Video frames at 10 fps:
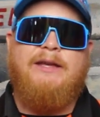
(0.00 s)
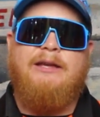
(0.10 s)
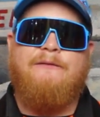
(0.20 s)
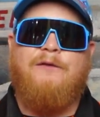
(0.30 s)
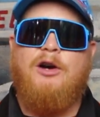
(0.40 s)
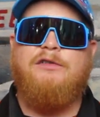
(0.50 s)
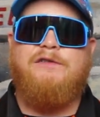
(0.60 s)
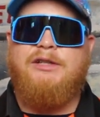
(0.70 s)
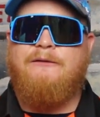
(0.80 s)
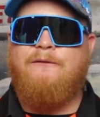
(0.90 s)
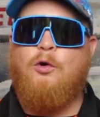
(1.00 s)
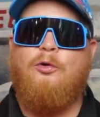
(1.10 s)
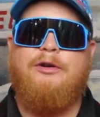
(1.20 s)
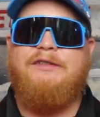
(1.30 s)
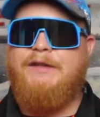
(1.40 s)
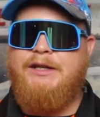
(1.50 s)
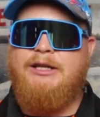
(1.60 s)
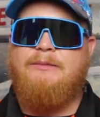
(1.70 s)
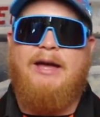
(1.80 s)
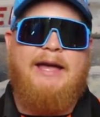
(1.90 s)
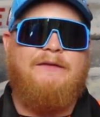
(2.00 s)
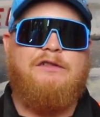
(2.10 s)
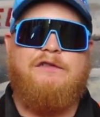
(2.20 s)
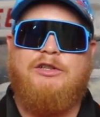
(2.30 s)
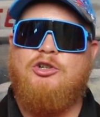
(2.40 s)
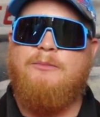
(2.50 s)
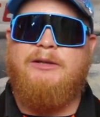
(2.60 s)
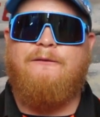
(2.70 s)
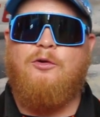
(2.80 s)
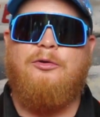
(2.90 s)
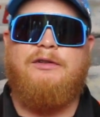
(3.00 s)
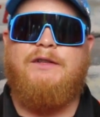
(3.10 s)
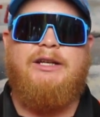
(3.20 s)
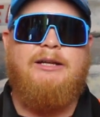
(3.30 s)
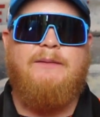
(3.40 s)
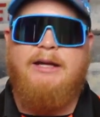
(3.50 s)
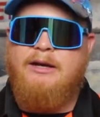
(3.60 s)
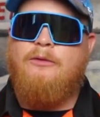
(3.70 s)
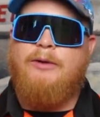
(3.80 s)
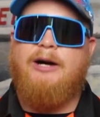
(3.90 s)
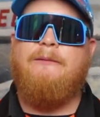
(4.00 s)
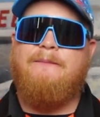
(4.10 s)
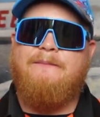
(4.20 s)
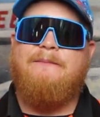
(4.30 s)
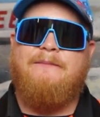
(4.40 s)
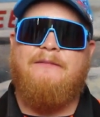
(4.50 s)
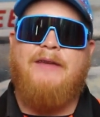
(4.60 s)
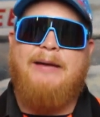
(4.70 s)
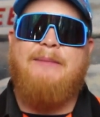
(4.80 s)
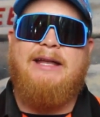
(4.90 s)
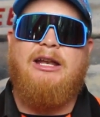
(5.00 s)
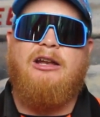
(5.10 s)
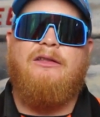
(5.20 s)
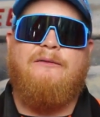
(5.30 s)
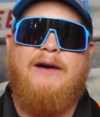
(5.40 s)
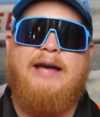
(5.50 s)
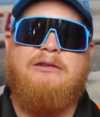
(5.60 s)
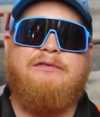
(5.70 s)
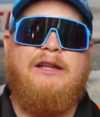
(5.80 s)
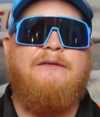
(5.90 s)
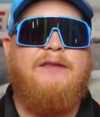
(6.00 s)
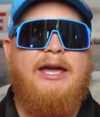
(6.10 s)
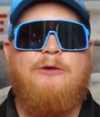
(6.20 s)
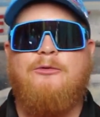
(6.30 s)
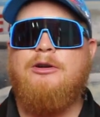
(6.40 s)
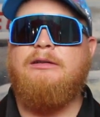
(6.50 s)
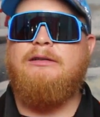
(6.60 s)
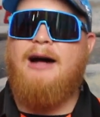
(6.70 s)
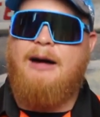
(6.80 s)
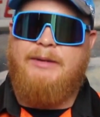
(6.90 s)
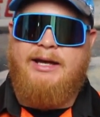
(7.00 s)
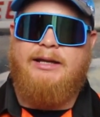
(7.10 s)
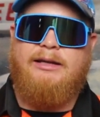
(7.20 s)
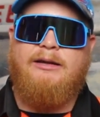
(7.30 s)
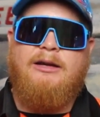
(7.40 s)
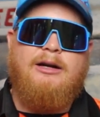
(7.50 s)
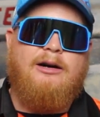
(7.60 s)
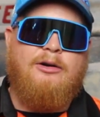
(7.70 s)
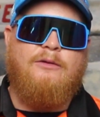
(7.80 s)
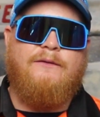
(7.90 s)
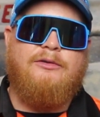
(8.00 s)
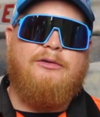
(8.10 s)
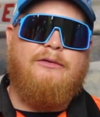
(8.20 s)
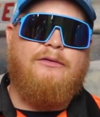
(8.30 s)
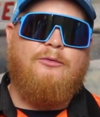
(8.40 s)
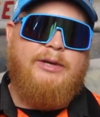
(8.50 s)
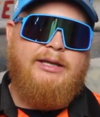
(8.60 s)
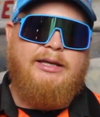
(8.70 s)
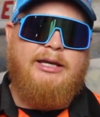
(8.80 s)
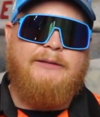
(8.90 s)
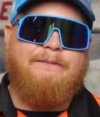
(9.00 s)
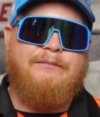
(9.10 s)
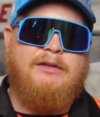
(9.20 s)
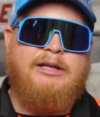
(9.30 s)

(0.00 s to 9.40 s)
The Varsity Ford team and the Skillman Ford team, well, they made it into the finals and they were dominating over the weekend.